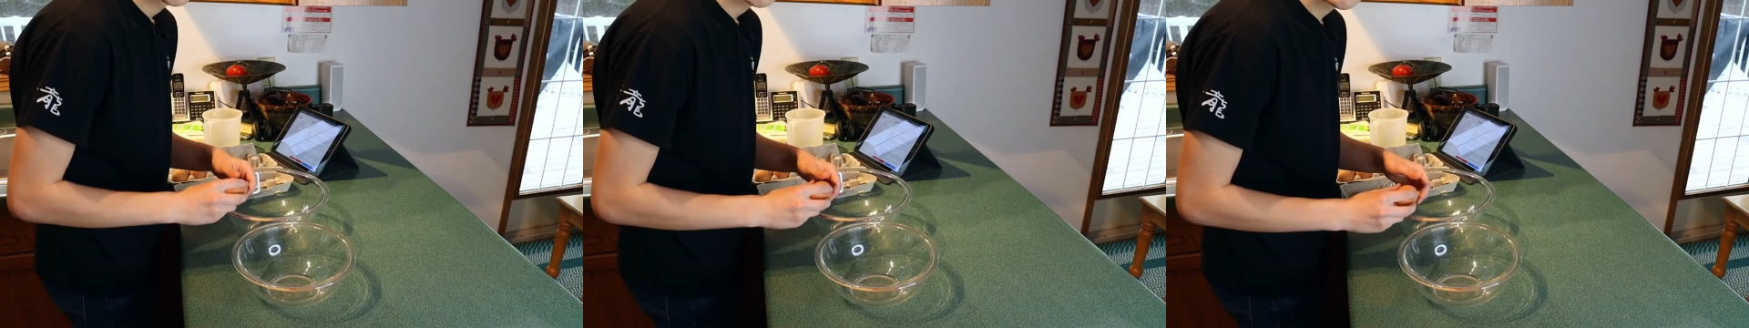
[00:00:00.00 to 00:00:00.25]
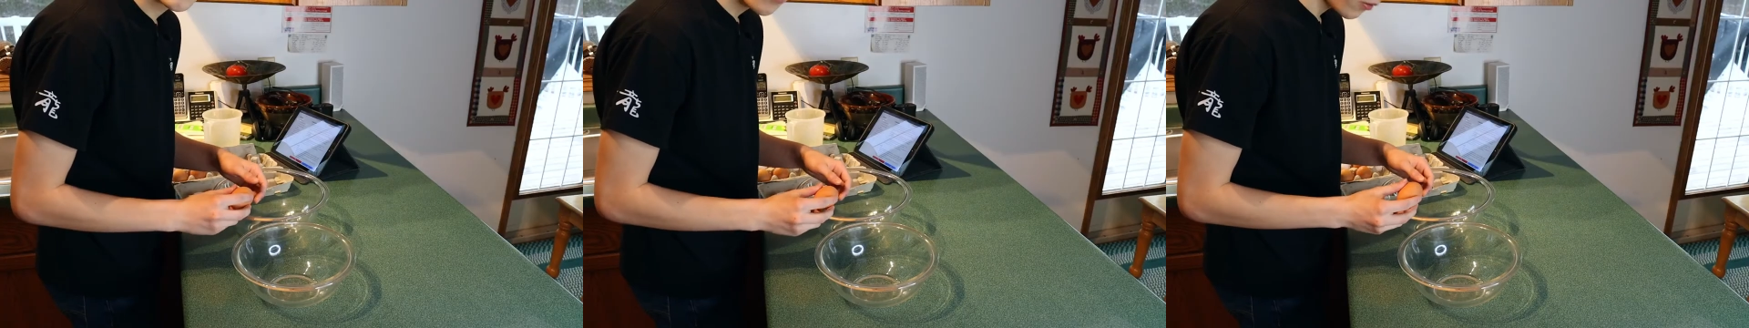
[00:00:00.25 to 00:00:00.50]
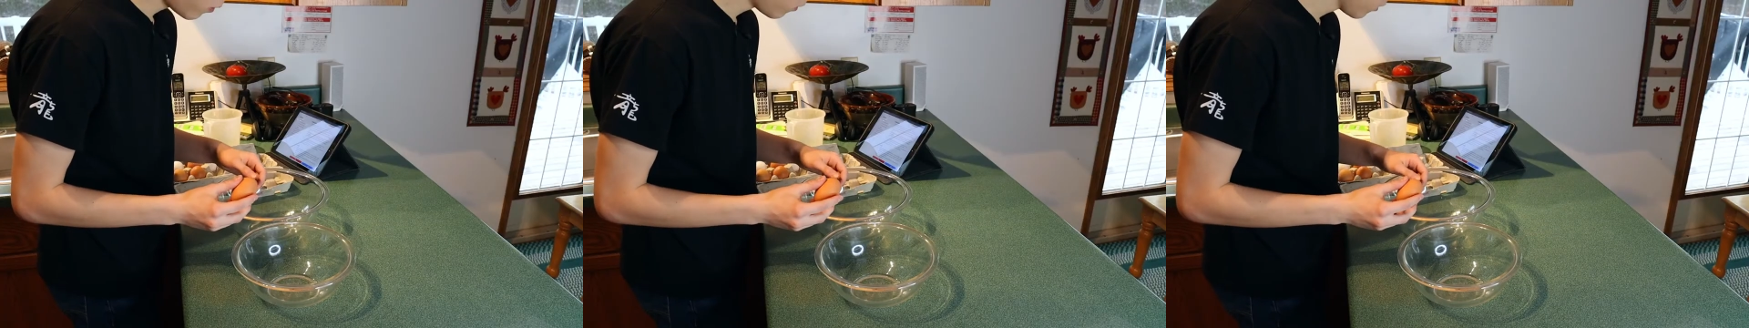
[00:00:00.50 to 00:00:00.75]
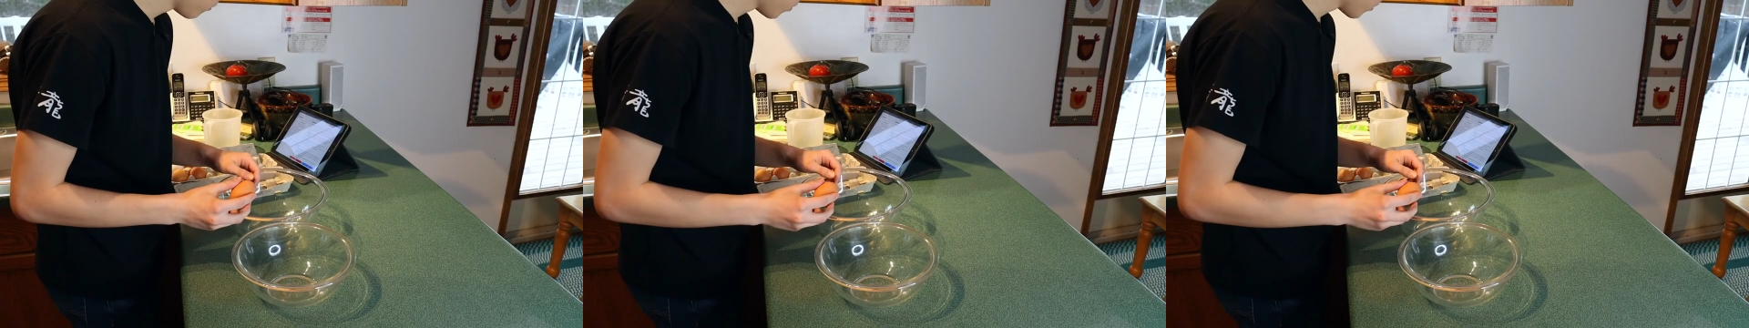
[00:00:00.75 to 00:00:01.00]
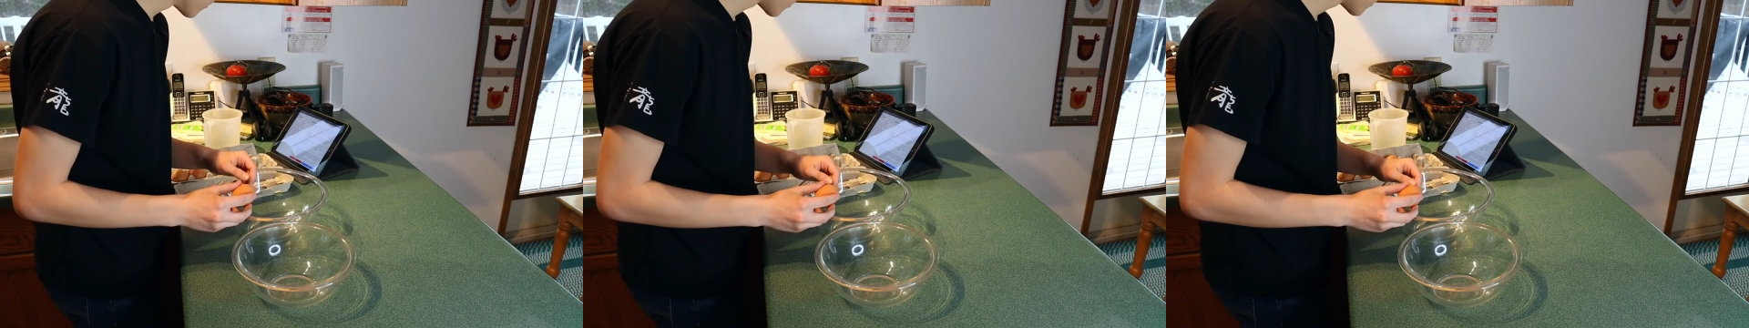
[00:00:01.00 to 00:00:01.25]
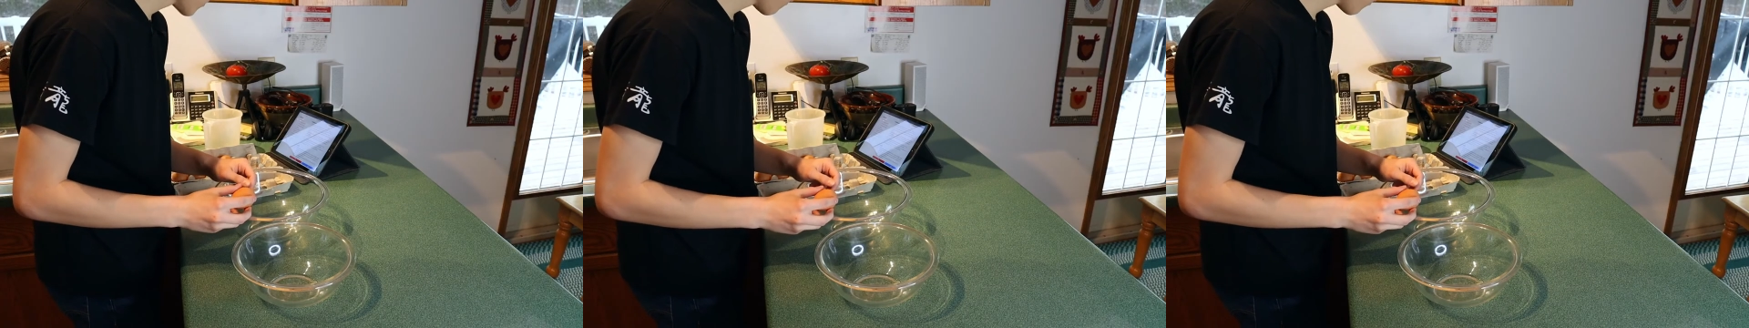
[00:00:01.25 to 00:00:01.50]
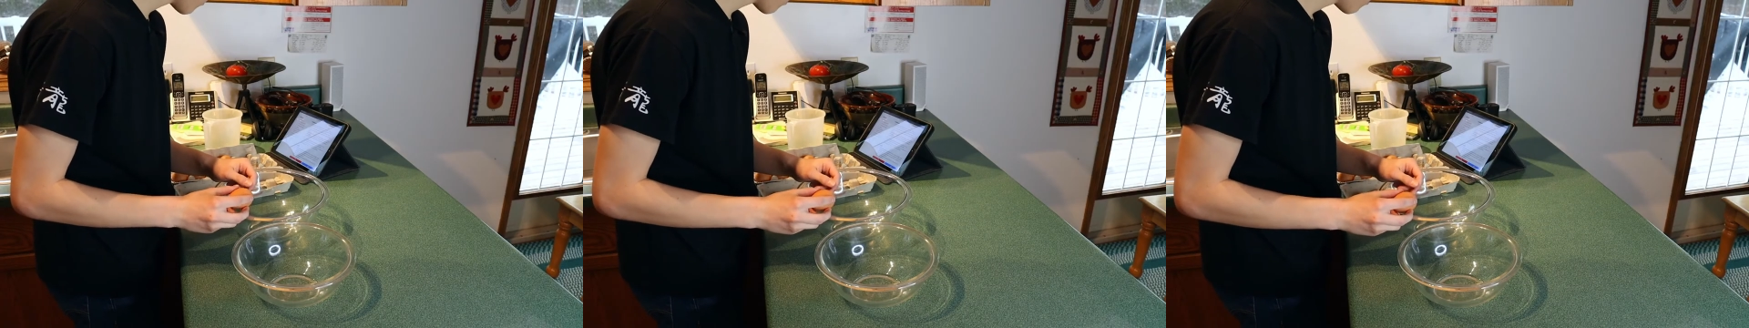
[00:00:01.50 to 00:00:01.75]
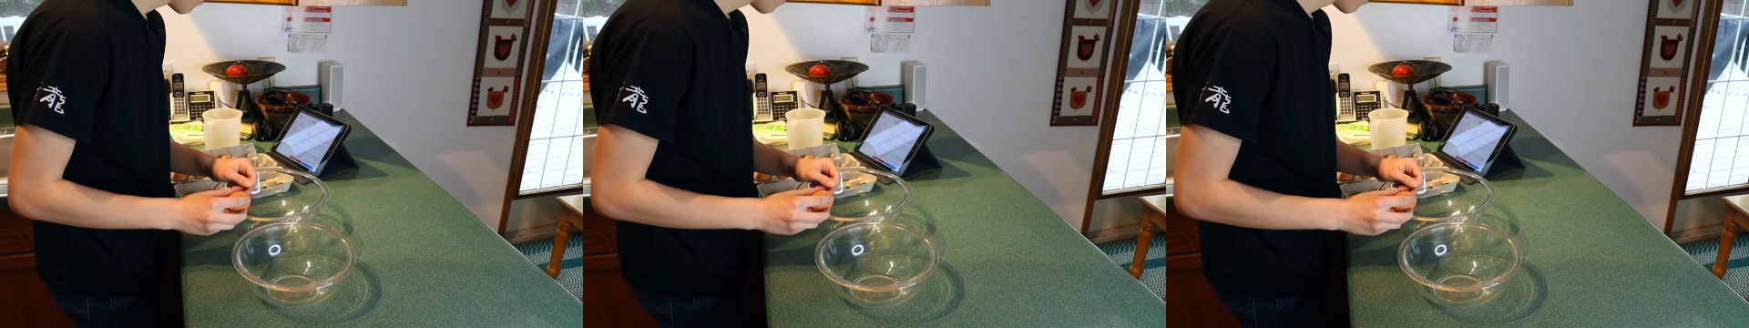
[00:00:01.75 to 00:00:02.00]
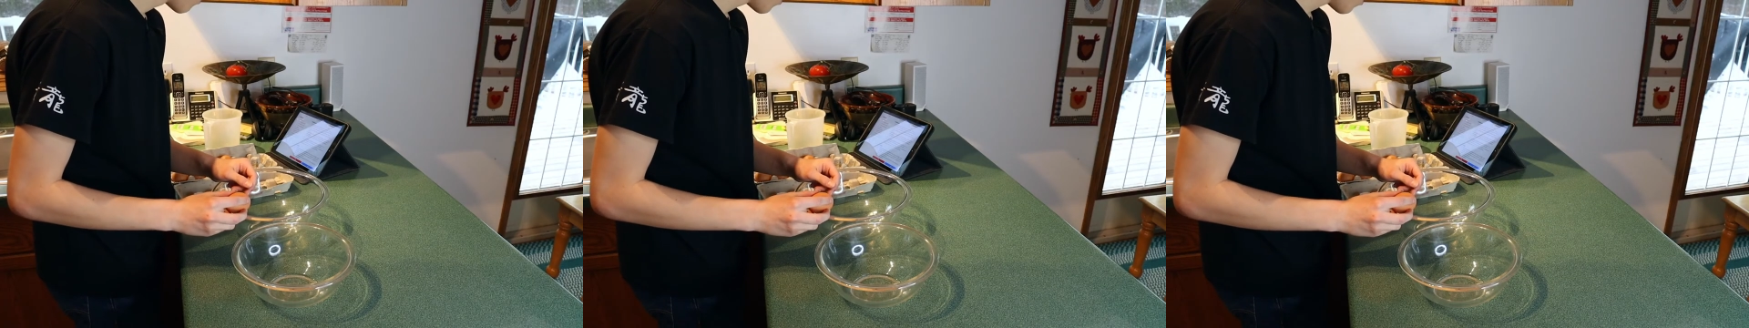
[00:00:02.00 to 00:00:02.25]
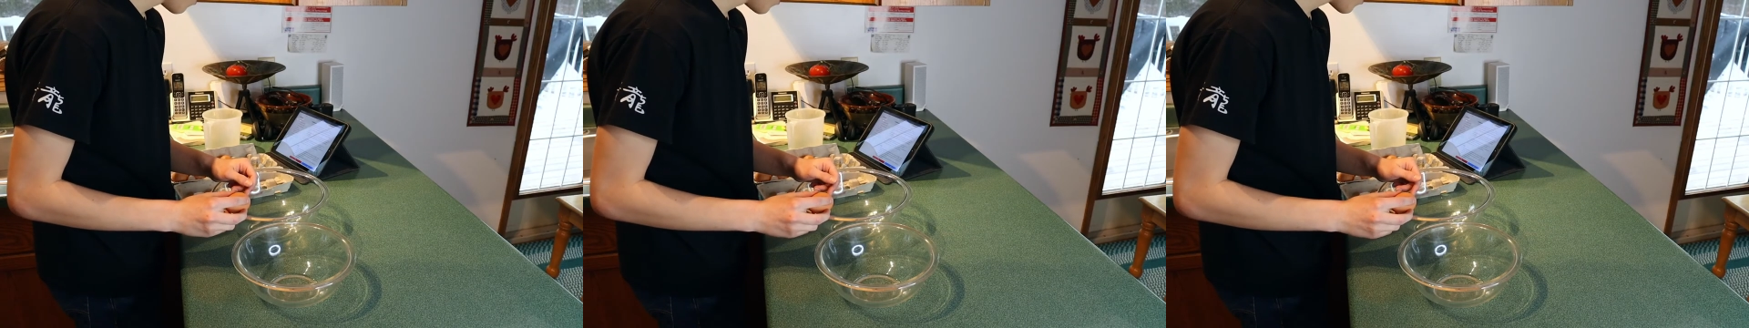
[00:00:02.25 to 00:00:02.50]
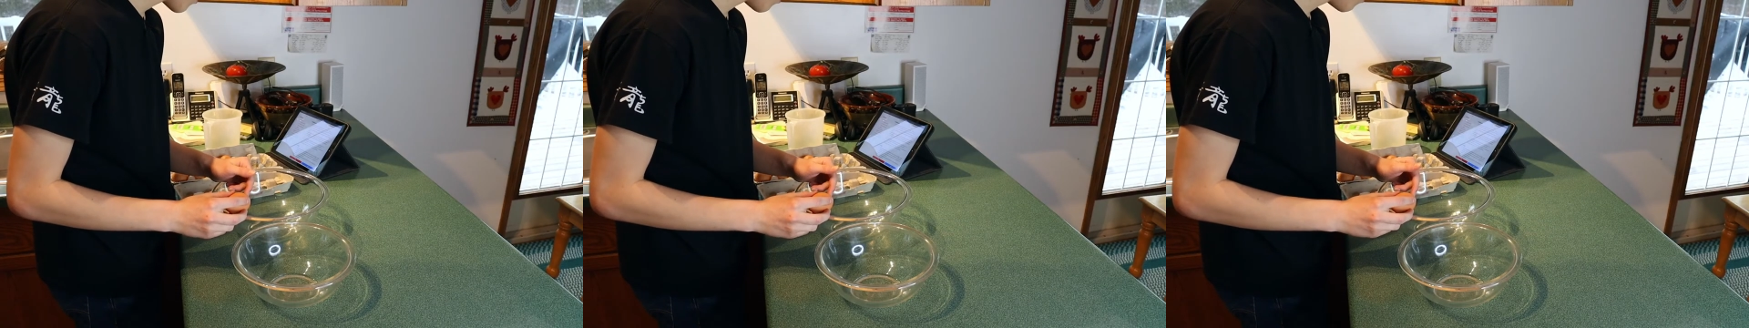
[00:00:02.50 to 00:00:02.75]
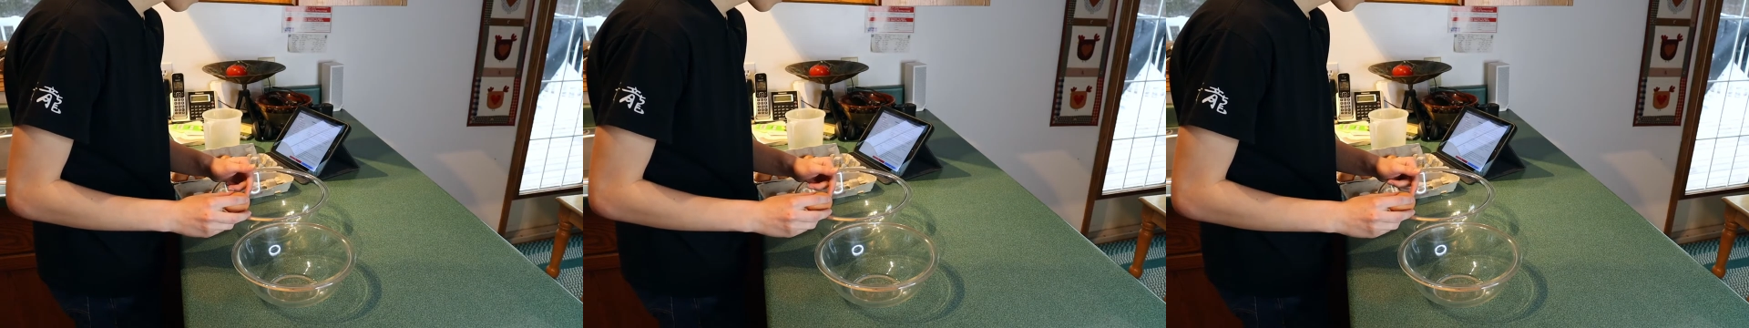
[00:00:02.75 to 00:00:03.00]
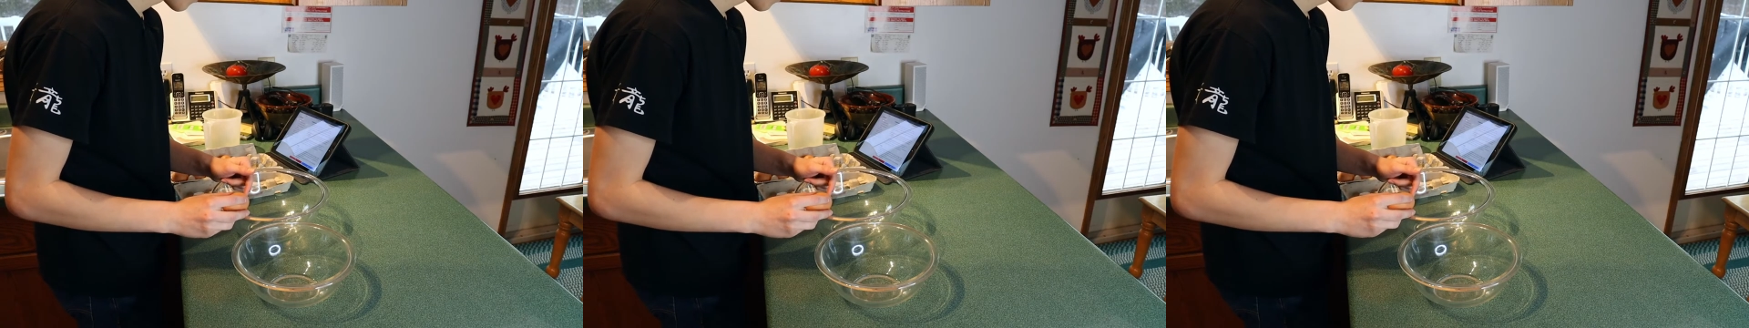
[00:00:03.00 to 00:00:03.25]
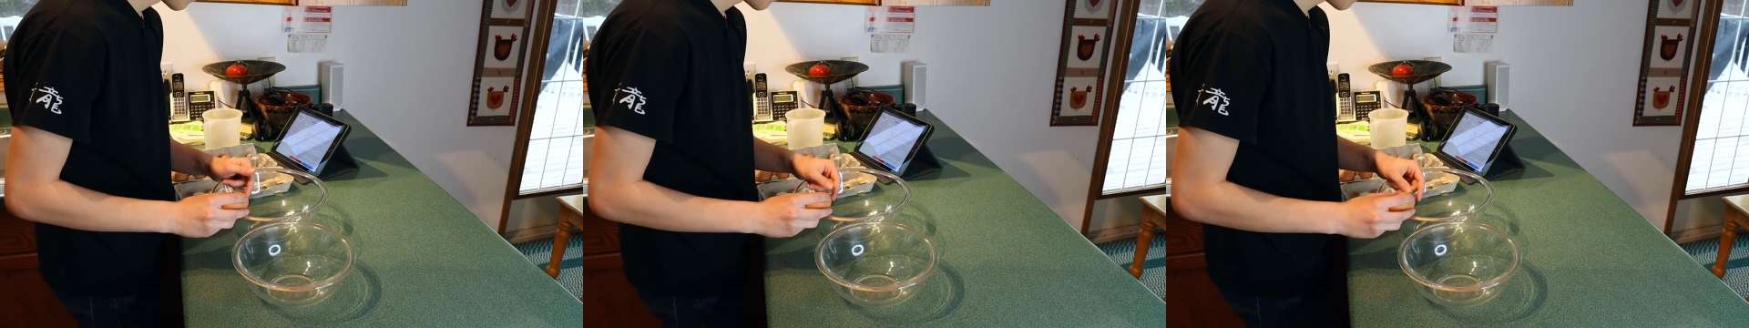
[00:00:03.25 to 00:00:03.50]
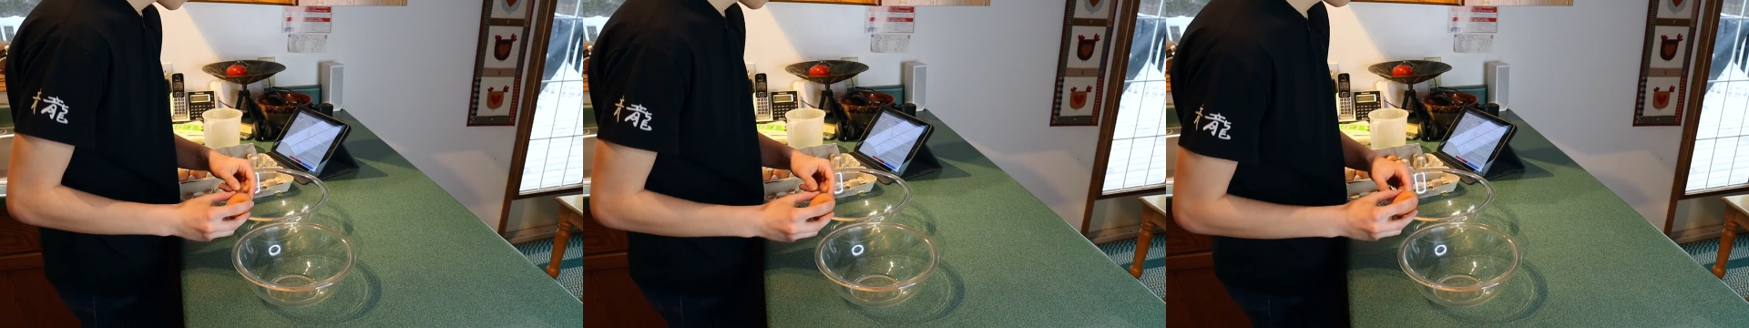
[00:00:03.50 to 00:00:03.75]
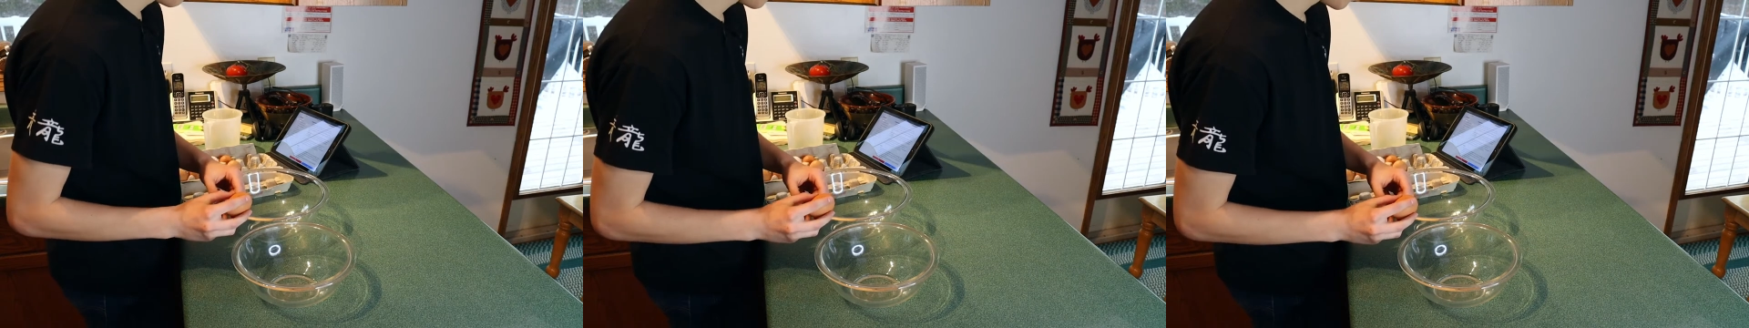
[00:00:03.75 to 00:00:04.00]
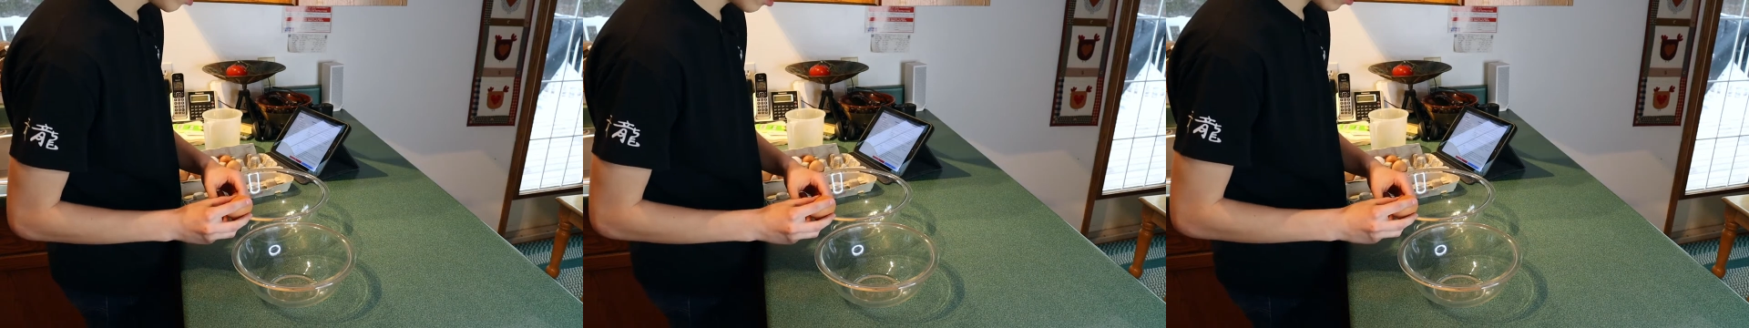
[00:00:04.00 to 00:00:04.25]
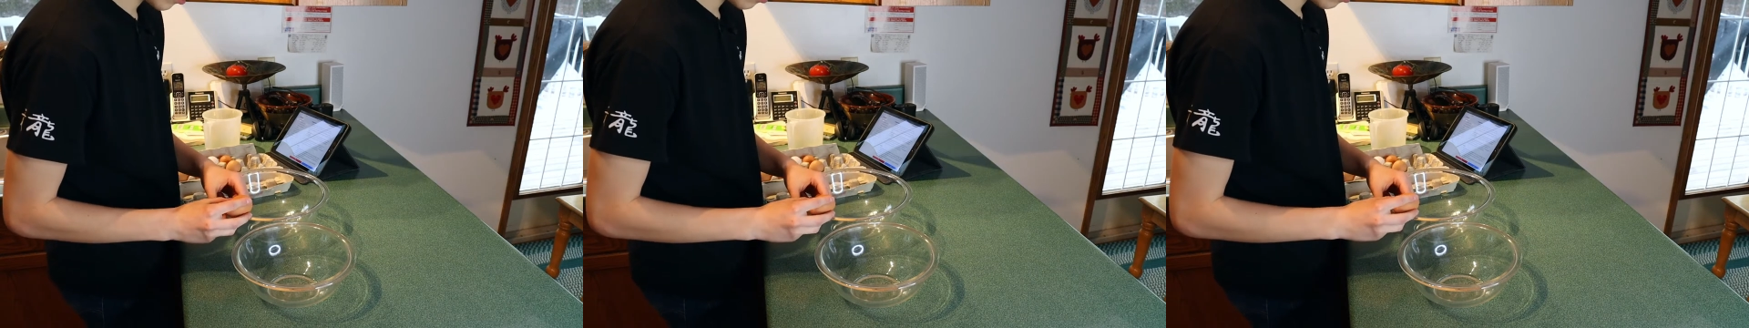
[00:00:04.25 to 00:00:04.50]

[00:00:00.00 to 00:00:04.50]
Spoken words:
[unreadable: no face in view]